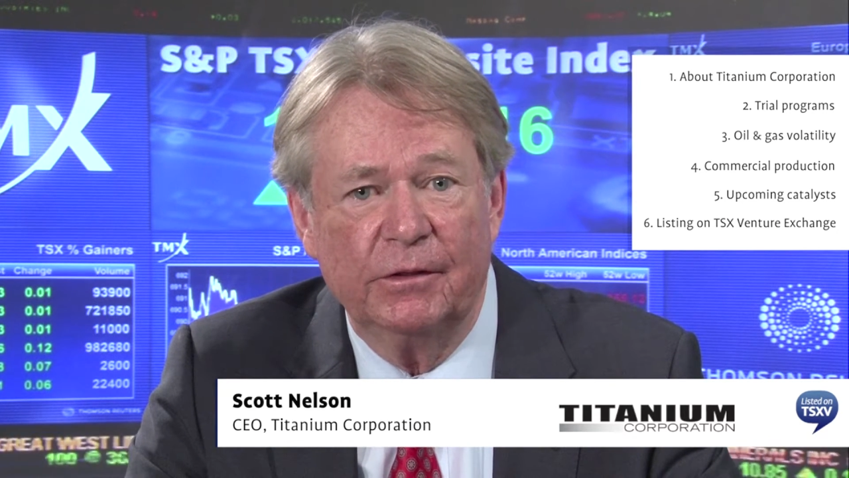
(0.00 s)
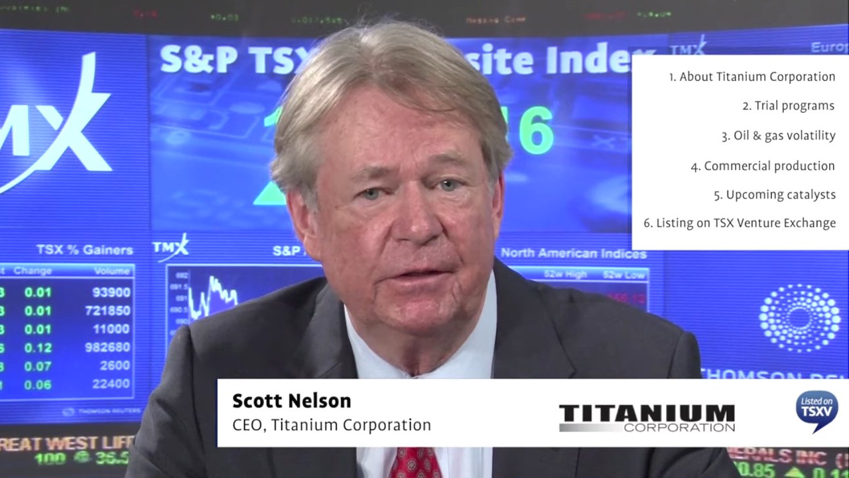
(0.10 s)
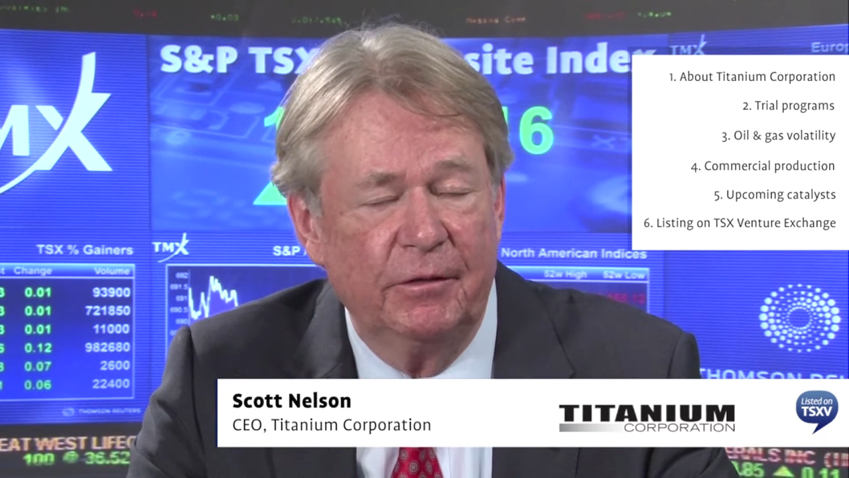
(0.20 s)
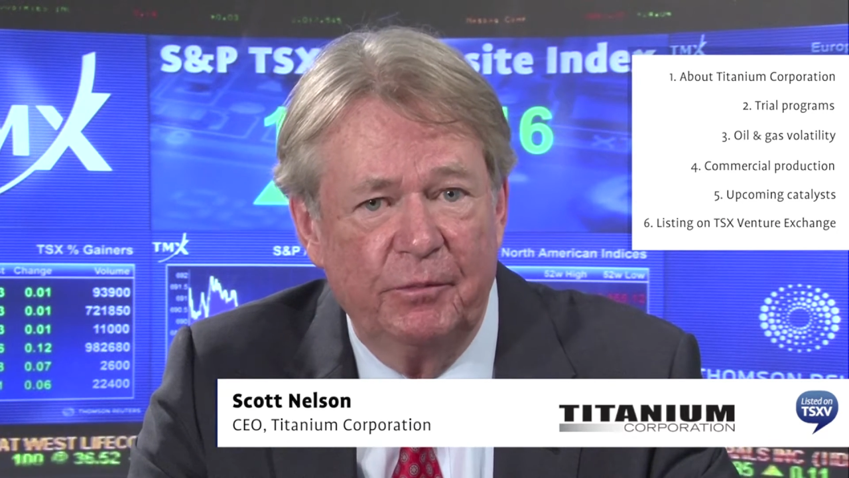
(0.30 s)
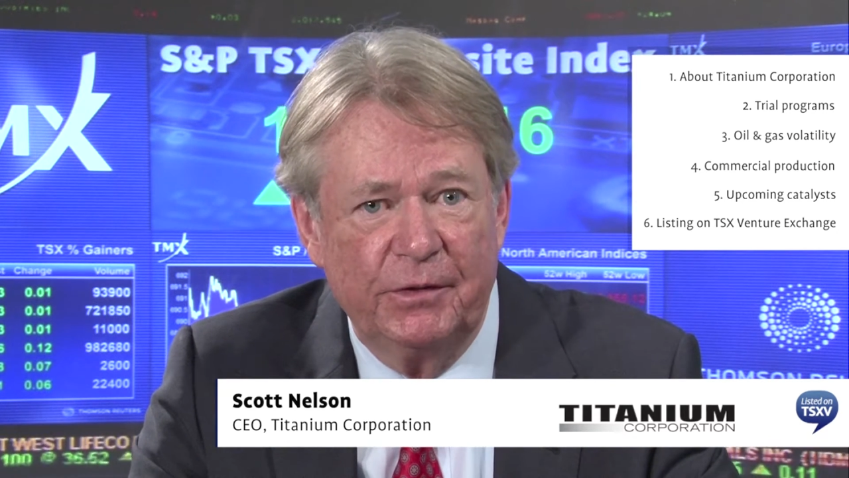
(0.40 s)

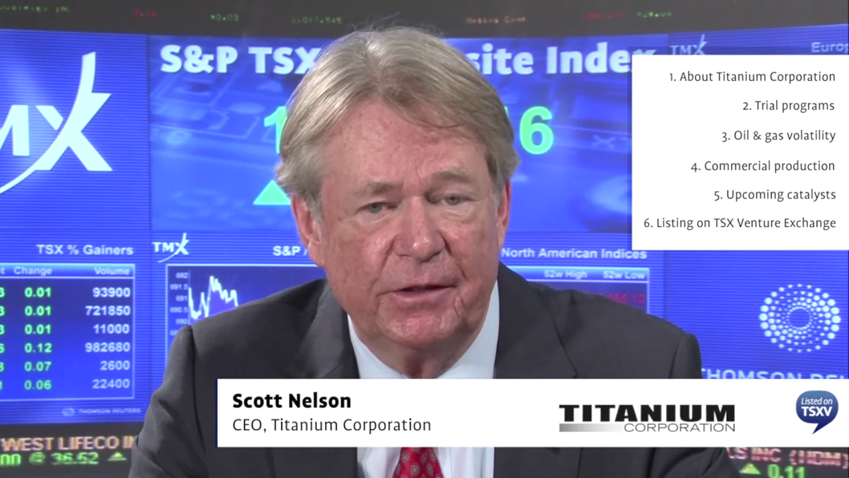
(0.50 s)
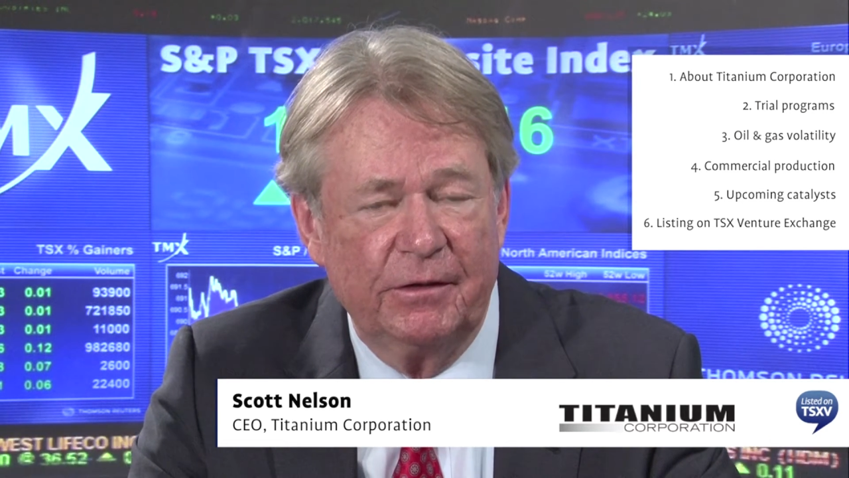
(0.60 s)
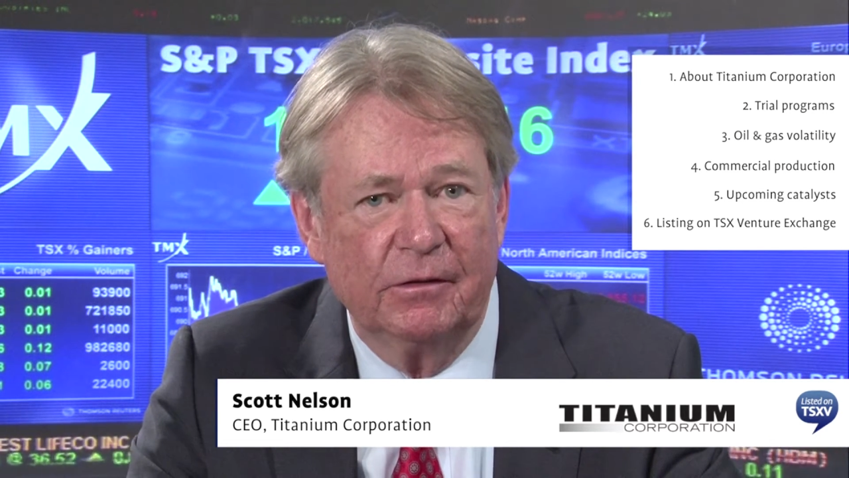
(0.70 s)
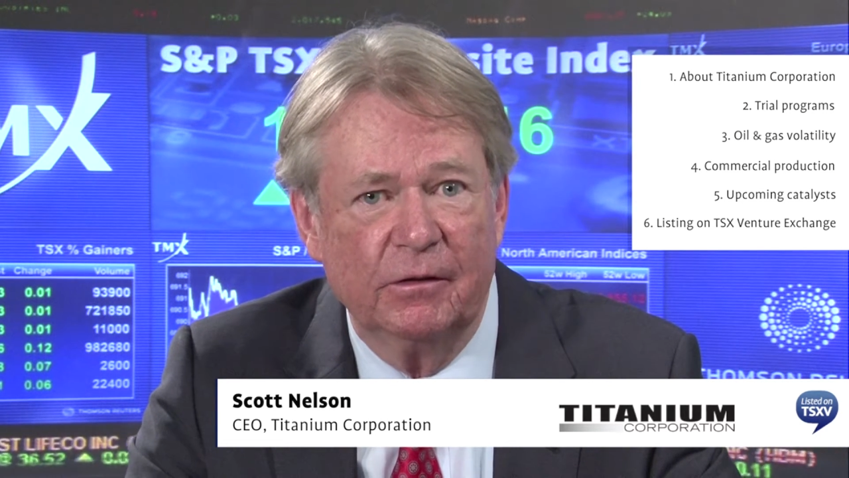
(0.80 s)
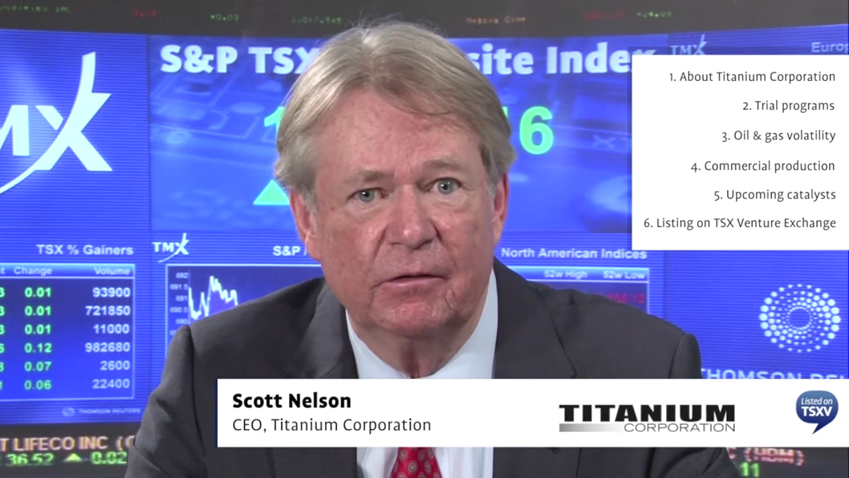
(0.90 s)
in
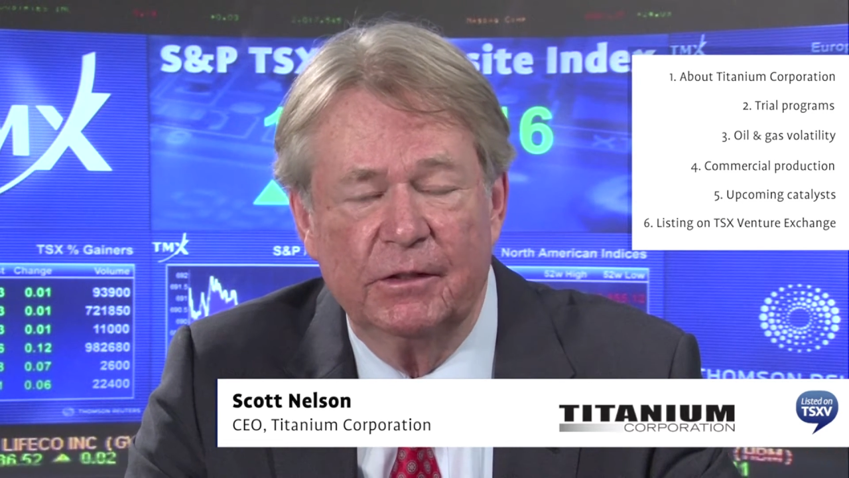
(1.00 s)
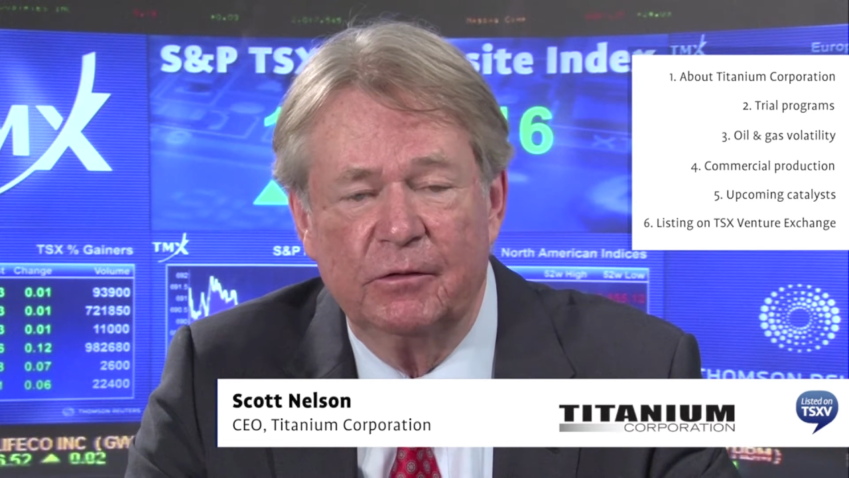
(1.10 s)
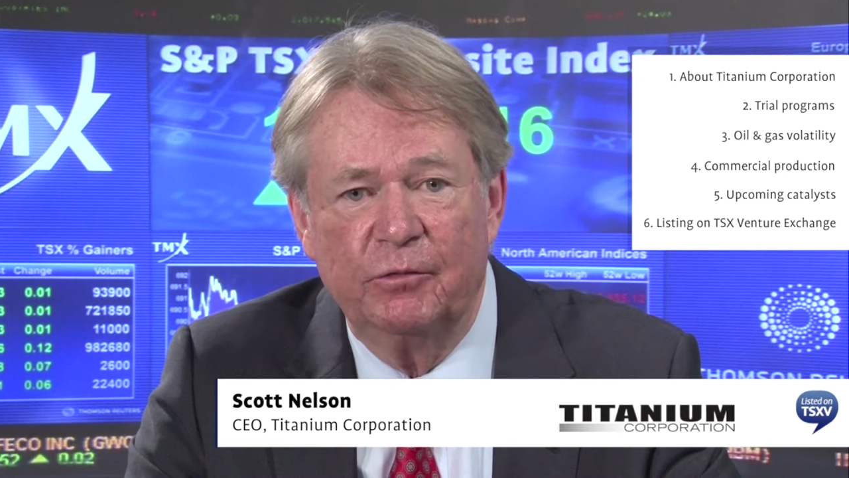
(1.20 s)
particular,